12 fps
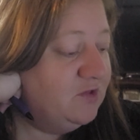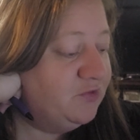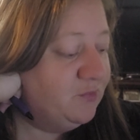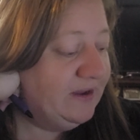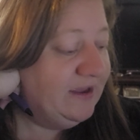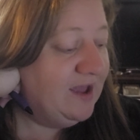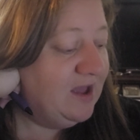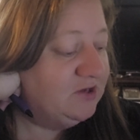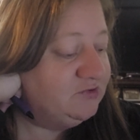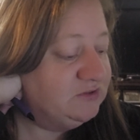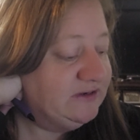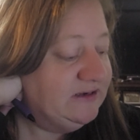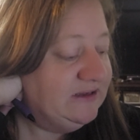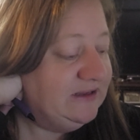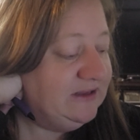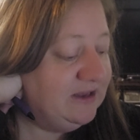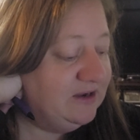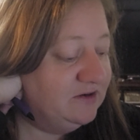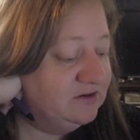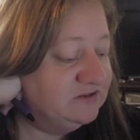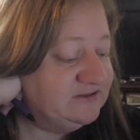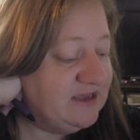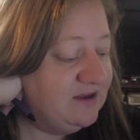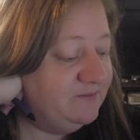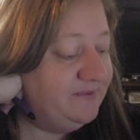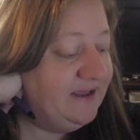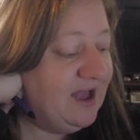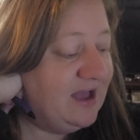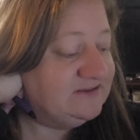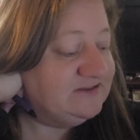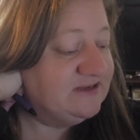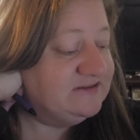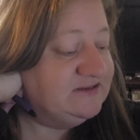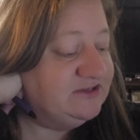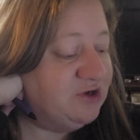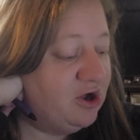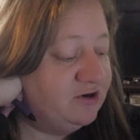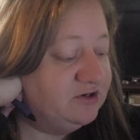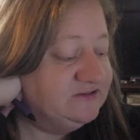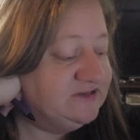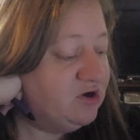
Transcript: 300 years and begot sons and daughters.